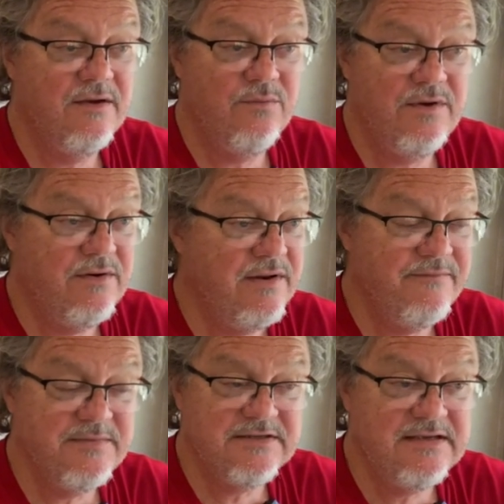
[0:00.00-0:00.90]
We don't
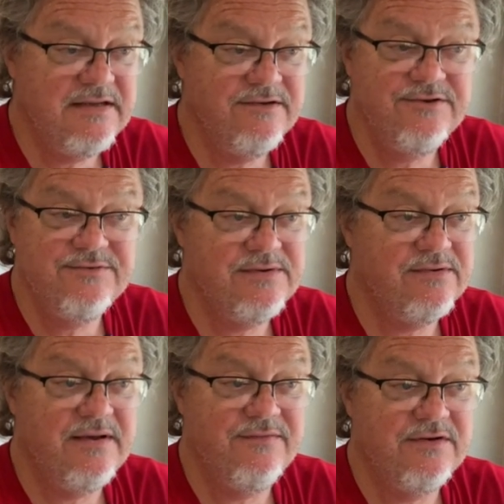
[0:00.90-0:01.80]
have mosquitoes, we
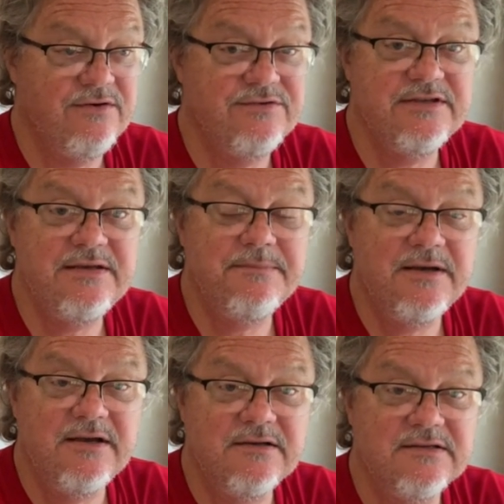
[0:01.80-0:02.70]
don't have the no-see-em
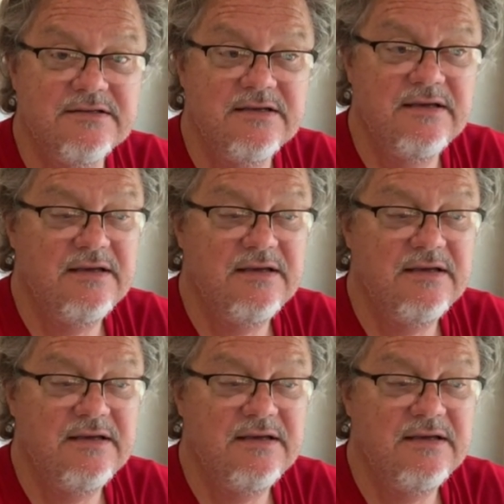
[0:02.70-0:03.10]
bugs,